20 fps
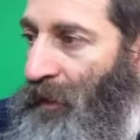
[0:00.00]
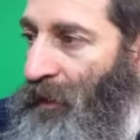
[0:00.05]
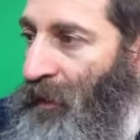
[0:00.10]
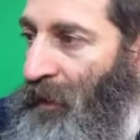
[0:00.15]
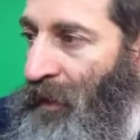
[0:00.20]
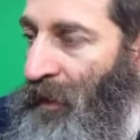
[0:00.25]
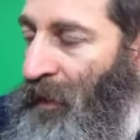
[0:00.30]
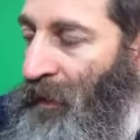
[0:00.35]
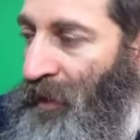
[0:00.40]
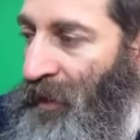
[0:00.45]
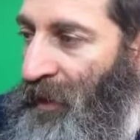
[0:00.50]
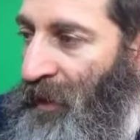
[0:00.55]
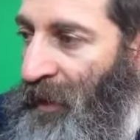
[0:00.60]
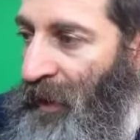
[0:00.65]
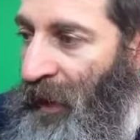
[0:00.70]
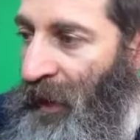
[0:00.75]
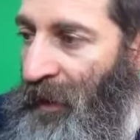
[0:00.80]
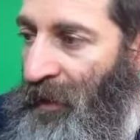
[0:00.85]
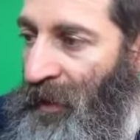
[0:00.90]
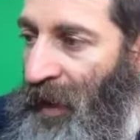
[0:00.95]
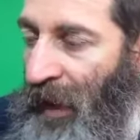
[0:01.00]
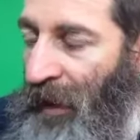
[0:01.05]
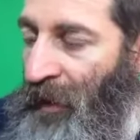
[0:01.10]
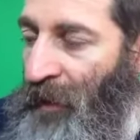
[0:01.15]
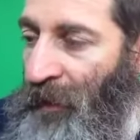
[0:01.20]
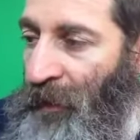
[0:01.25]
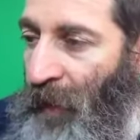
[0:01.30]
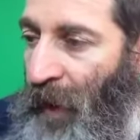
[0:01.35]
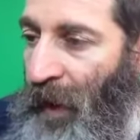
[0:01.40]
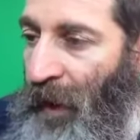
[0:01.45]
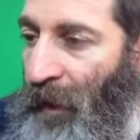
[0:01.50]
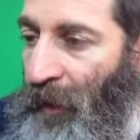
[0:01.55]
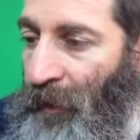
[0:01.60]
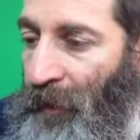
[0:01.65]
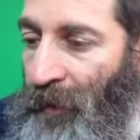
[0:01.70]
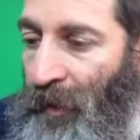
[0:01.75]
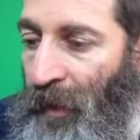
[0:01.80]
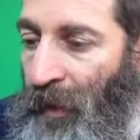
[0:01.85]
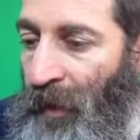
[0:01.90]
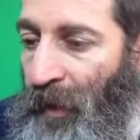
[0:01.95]
you know, things getting
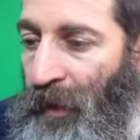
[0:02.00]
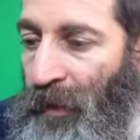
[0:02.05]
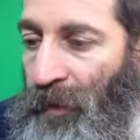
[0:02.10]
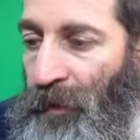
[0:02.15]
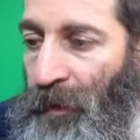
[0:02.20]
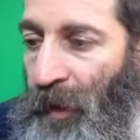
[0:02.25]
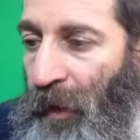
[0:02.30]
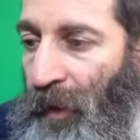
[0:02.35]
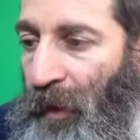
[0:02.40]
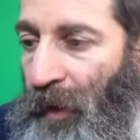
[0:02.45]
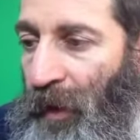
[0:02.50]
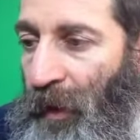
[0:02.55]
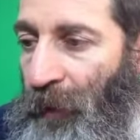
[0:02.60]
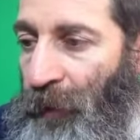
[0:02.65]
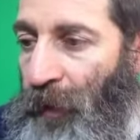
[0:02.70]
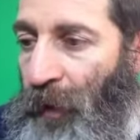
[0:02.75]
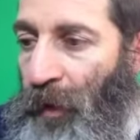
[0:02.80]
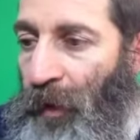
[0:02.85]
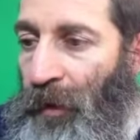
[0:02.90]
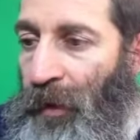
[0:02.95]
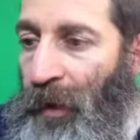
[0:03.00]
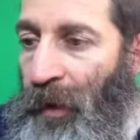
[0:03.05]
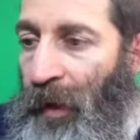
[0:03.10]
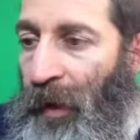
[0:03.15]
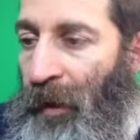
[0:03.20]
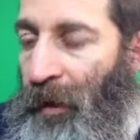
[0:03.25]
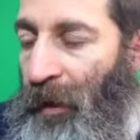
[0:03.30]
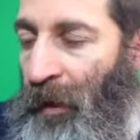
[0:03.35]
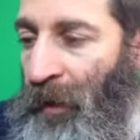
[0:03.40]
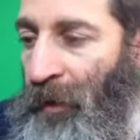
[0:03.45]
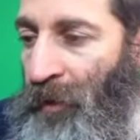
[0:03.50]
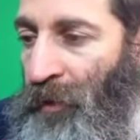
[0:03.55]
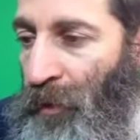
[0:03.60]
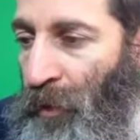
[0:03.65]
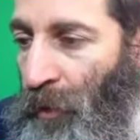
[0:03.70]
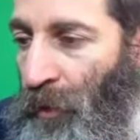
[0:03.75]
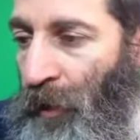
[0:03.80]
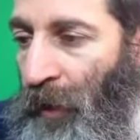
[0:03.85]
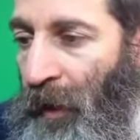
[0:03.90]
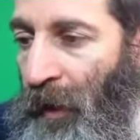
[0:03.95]
involved, it's very difficult to get uh,
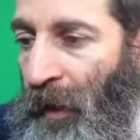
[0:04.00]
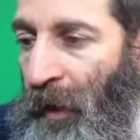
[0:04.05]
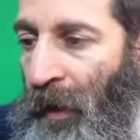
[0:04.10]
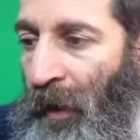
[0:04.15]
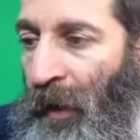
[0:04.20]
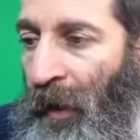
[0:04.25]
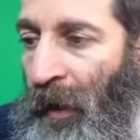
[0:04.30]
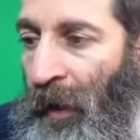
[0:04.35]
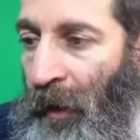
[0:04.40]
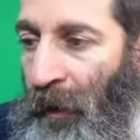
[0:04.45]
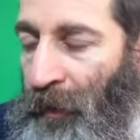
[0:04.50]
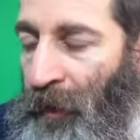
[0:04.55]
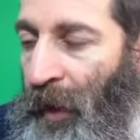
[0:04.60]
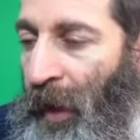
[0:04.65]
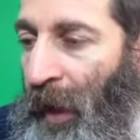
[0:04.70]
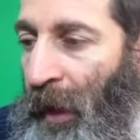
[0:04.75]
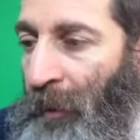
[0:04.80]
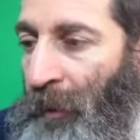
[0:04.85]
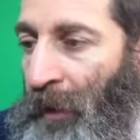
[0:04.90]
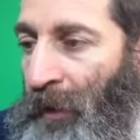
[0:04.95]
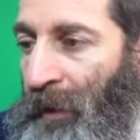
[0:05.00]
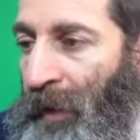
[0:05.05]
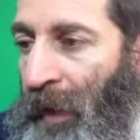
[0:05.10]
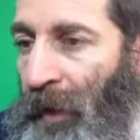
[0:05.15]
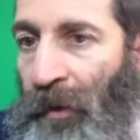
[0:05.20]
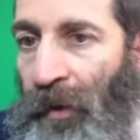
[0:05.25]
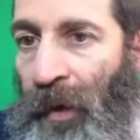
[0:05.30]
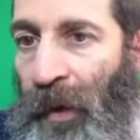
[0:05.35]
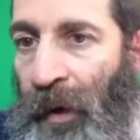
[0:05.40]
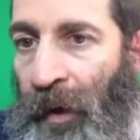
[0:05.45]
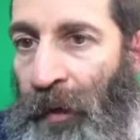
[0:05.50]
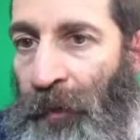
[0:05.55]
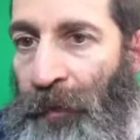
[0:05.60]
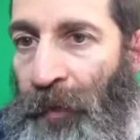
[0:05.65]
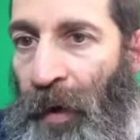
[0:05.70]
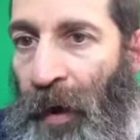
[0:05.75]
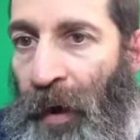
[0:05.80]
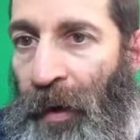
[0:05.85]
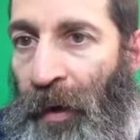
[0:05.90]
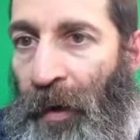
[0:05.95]
truly healthy animals that are going to
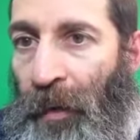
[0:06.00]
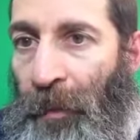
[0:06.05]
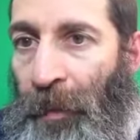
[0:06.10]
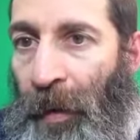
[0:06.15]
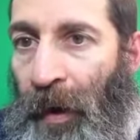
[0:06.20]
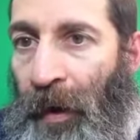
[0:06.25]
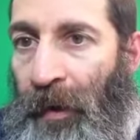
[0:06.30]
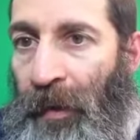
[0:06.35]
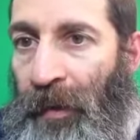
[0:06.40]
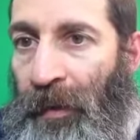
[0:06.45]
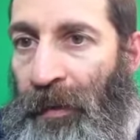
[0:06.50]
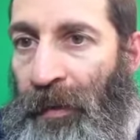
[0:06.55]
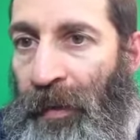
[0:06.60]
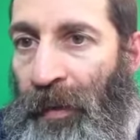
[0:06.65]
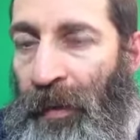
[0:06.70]
edify our bodies.